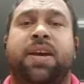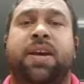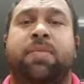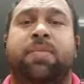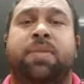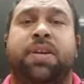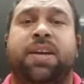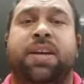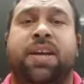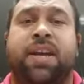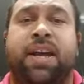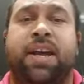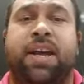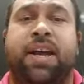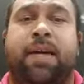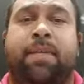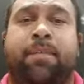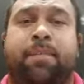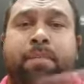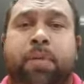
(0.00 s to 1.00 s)
get
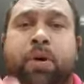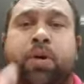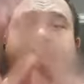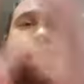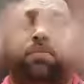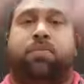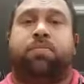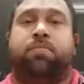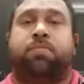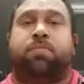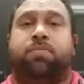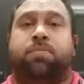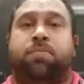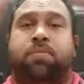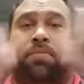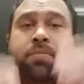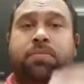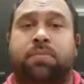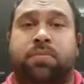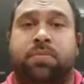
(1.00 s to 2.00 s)
up, boom,
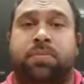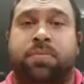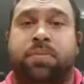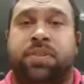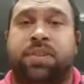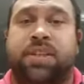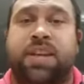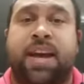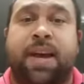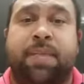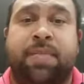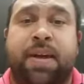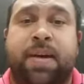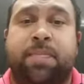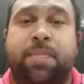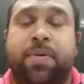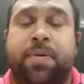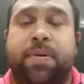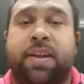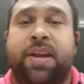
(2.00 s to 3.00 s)
snap that
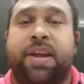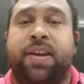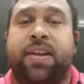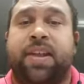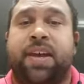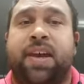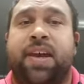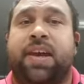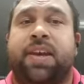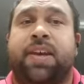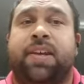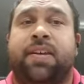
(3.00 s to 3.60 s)
ball out of the air.